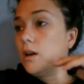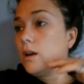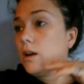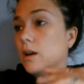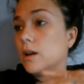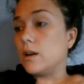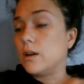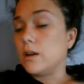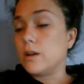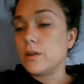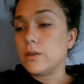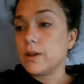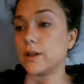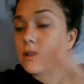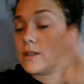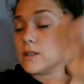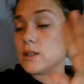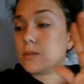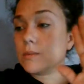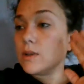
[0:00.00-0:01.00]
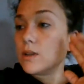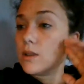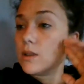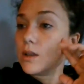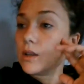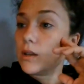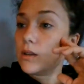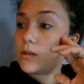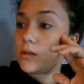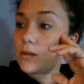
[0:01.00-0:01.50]
And I know that's something
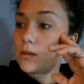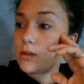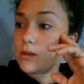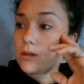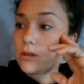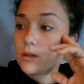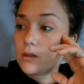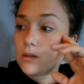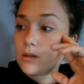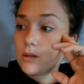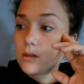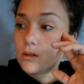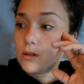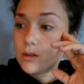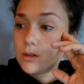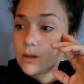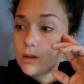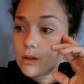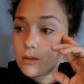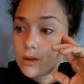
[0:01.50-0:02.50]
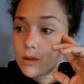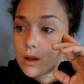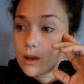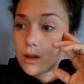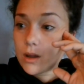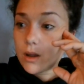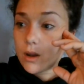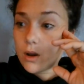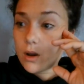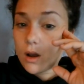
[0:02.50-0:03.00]
that, you know,
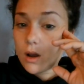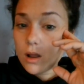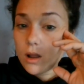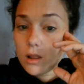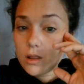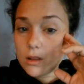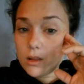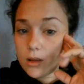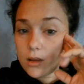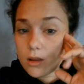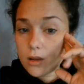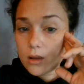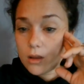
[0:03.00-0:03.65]
not all